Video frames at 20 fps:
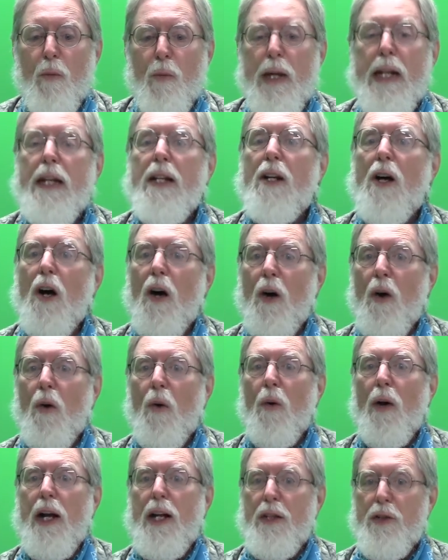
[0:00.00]
we
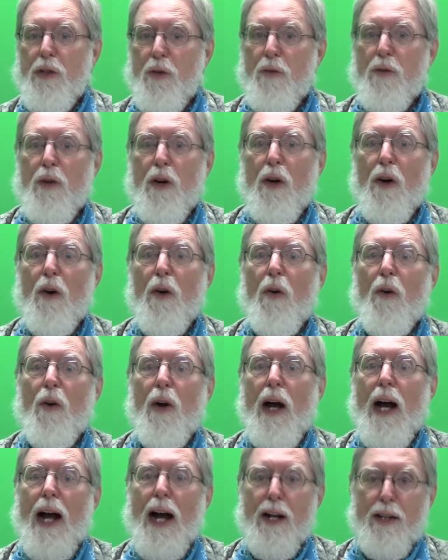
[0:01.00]
know and you know
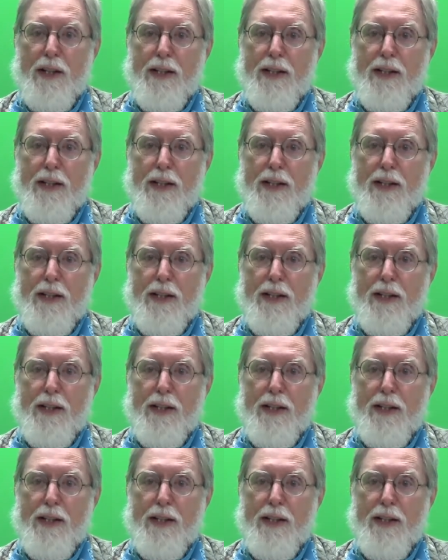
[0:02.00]
how to